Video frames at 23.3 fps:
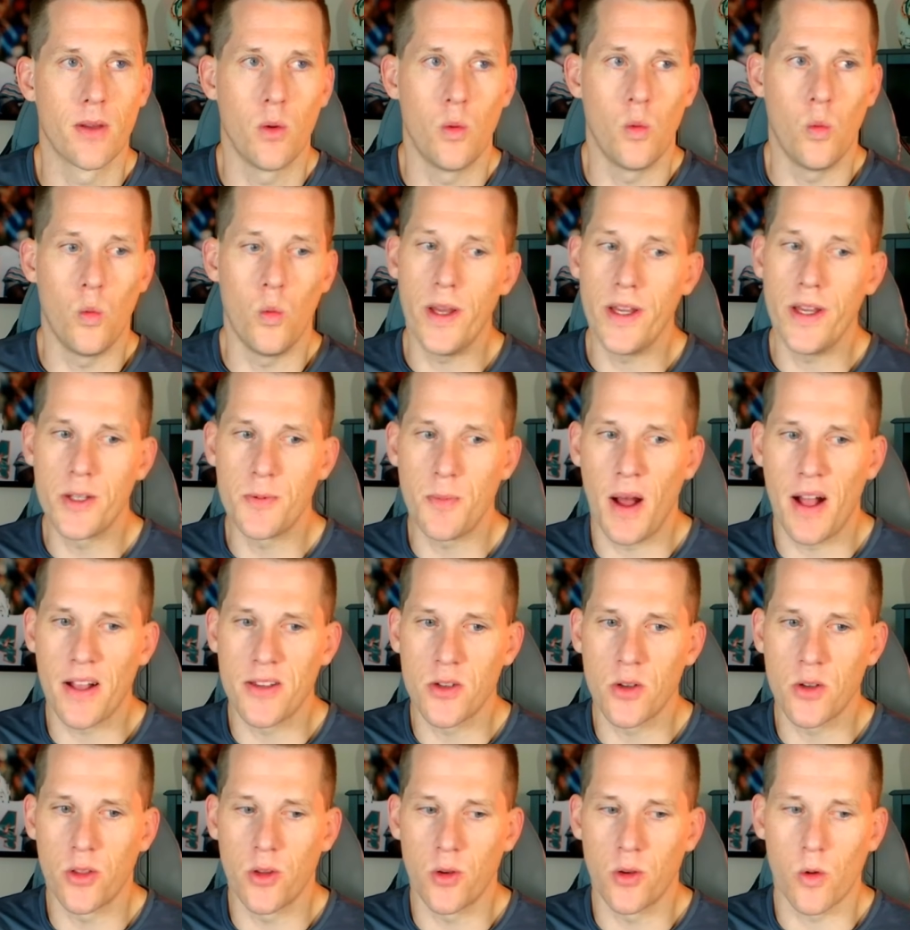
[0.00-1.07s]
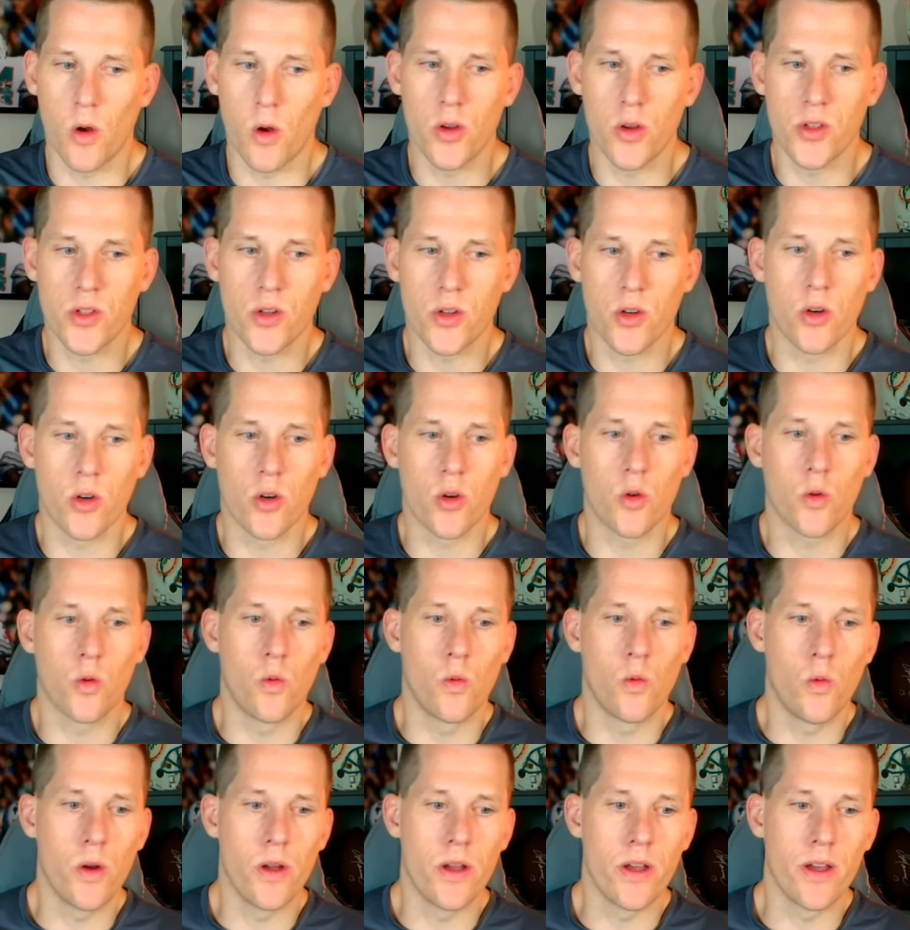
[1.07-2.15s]
weak spots on the roster
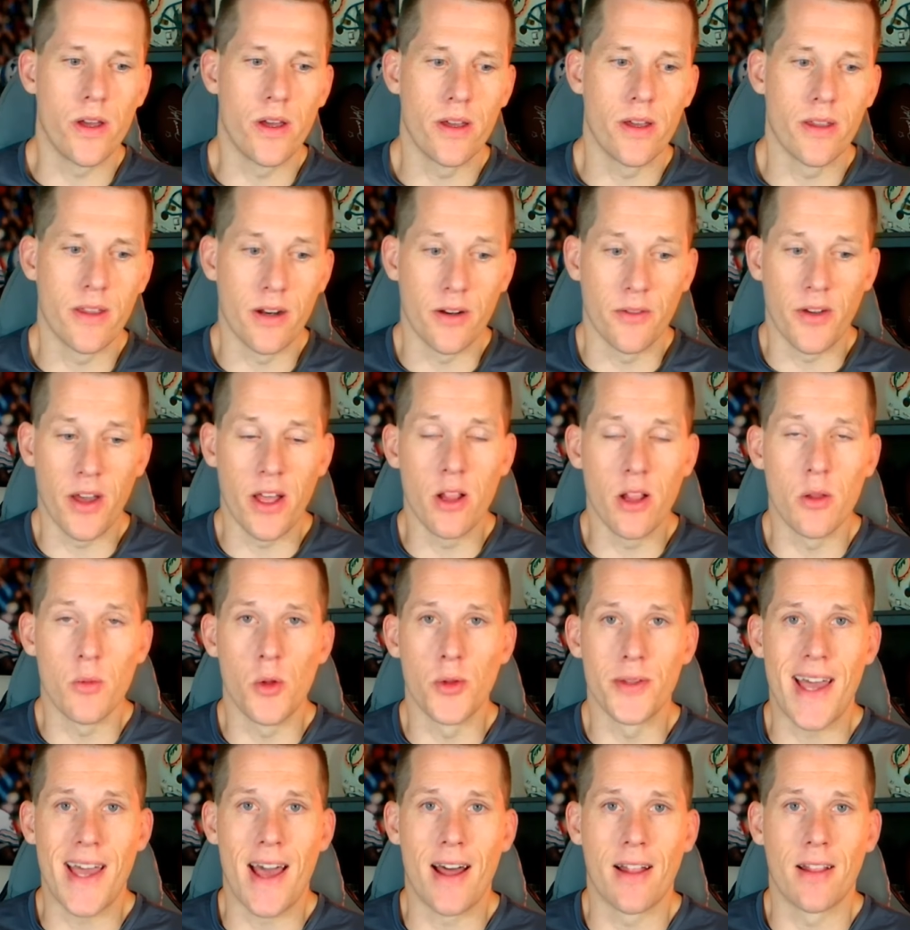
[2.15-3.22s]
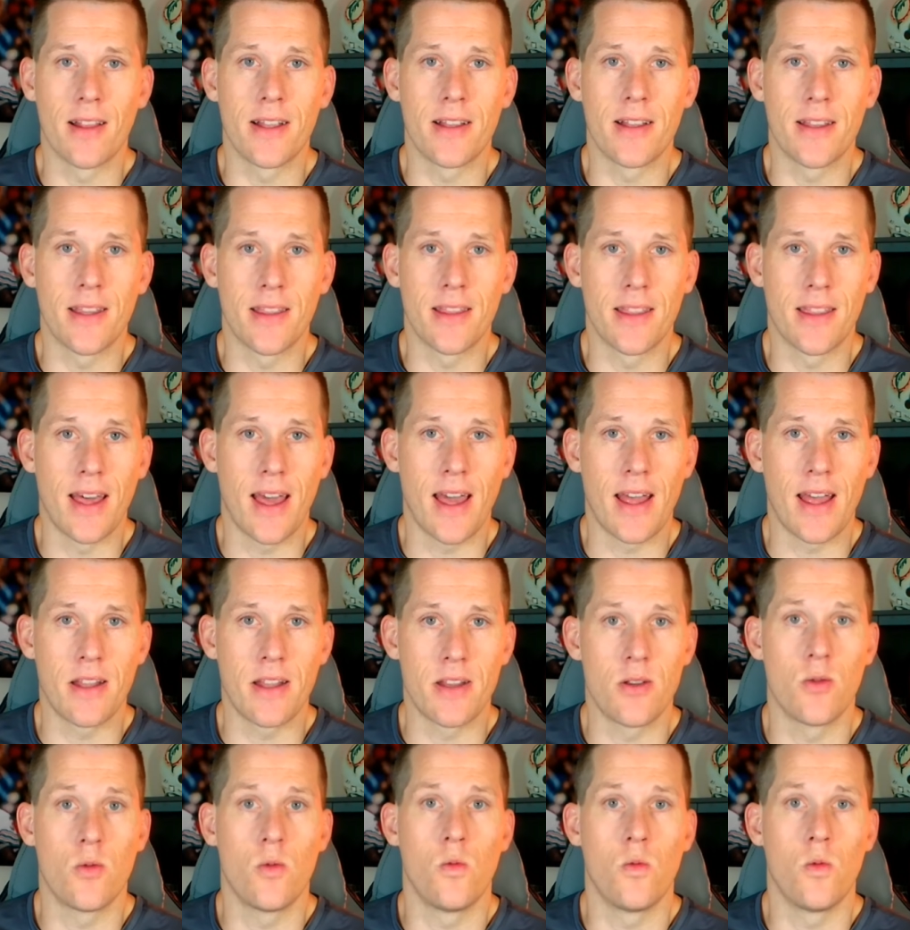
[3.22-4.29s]
with an available talent that
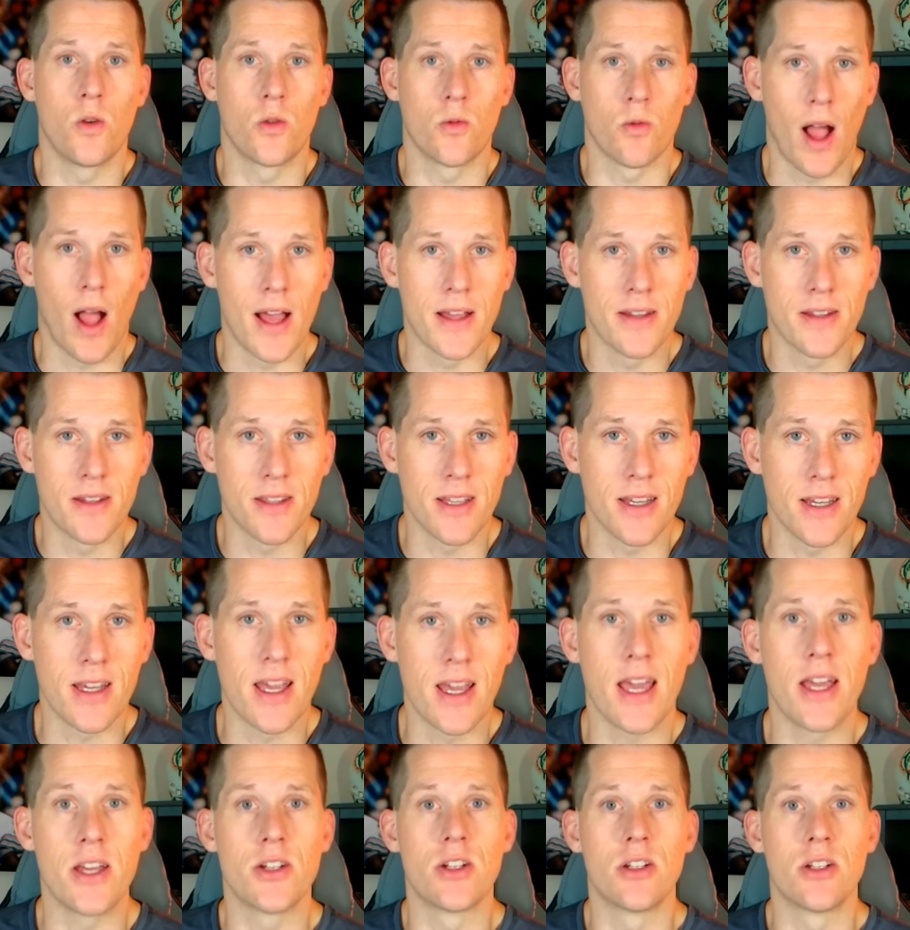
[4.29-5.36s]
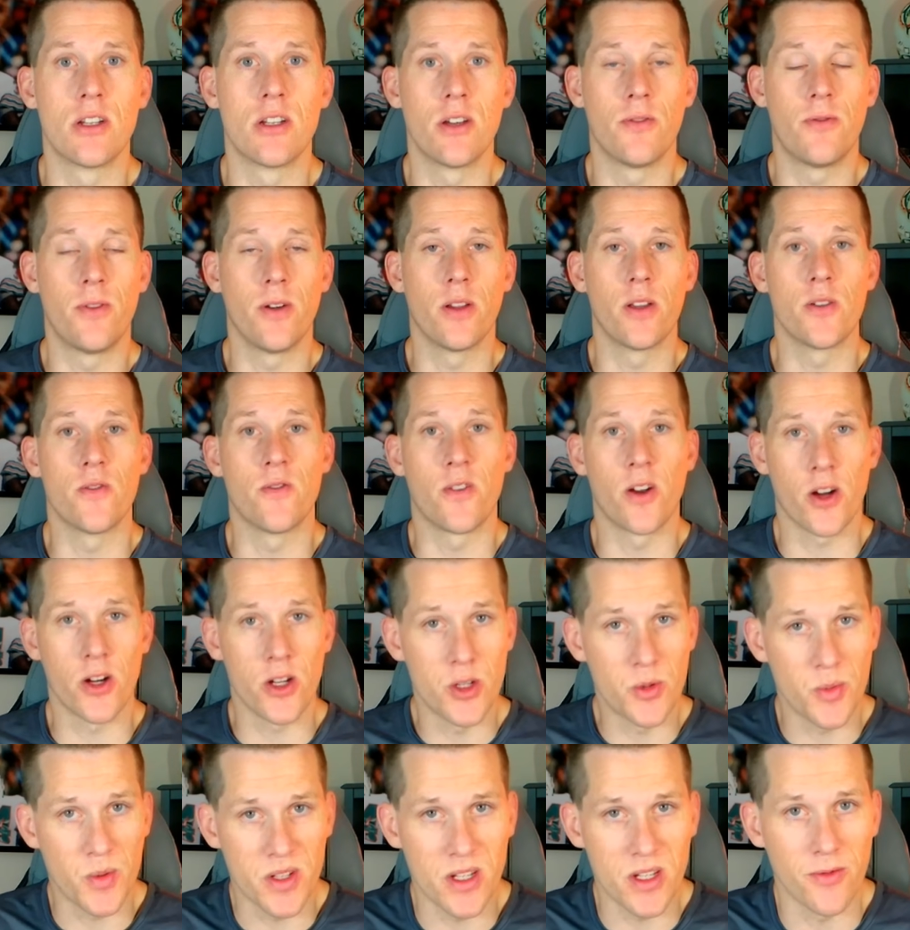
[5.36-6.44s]
would rise to the occasion to fill a very
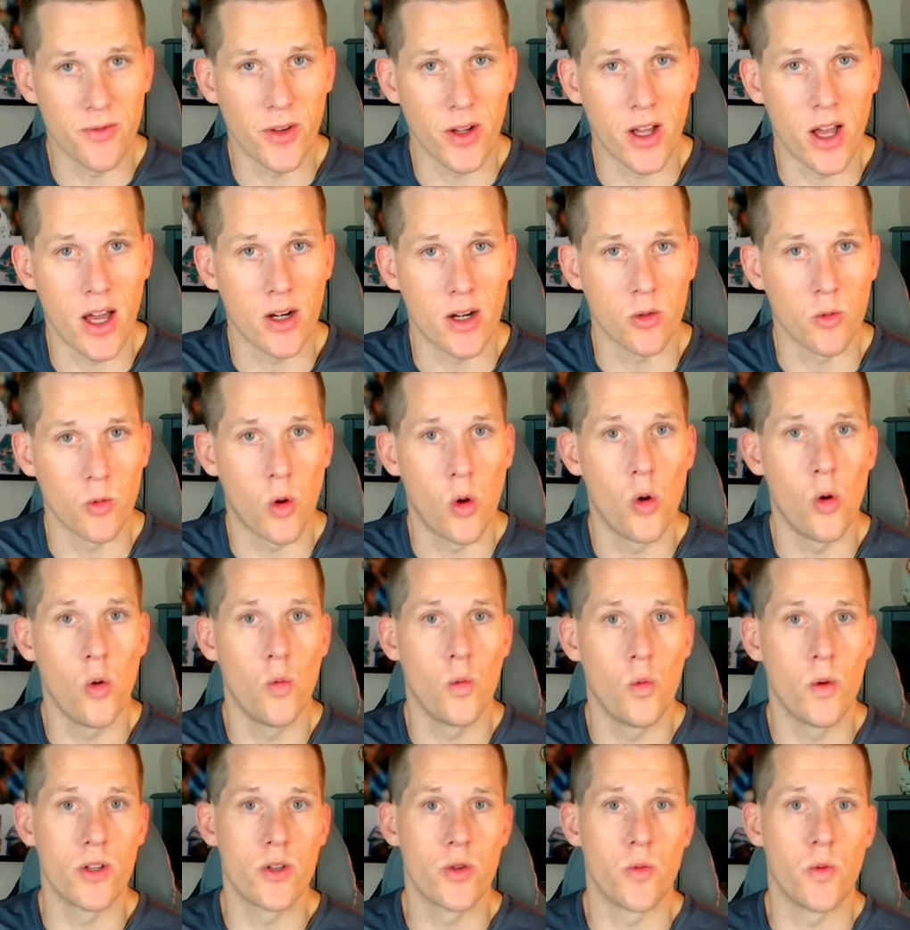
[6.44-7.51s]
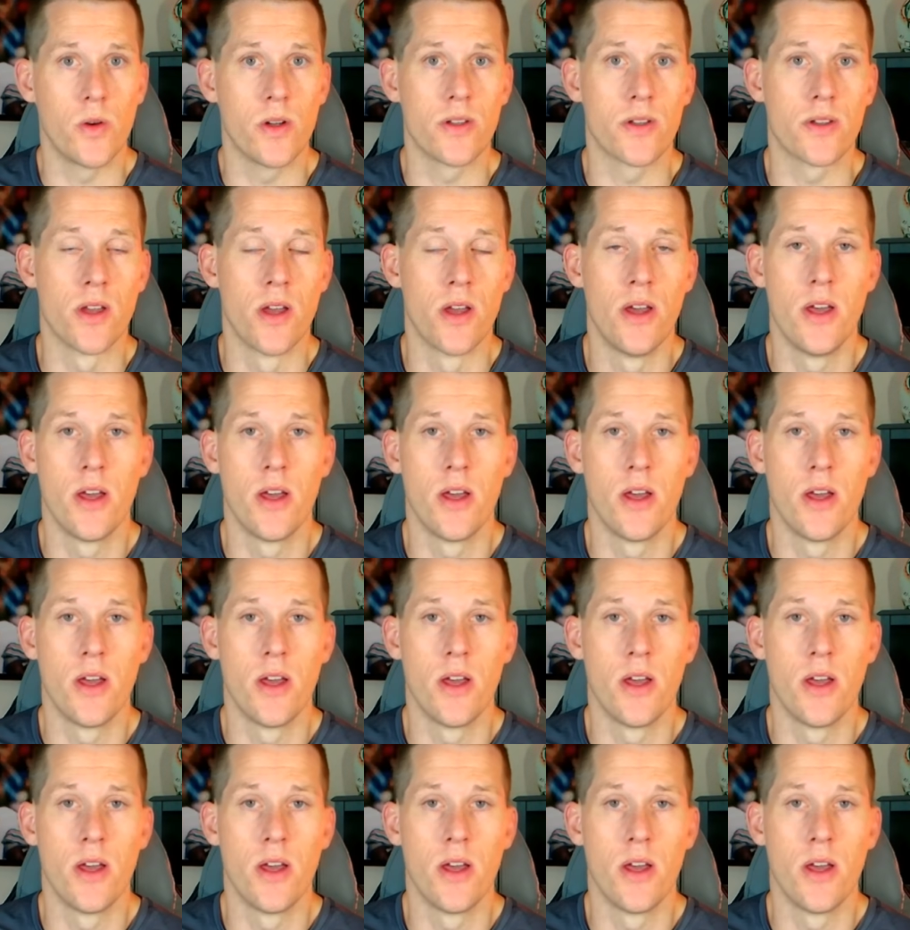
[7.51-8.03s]
specific kind of role, which was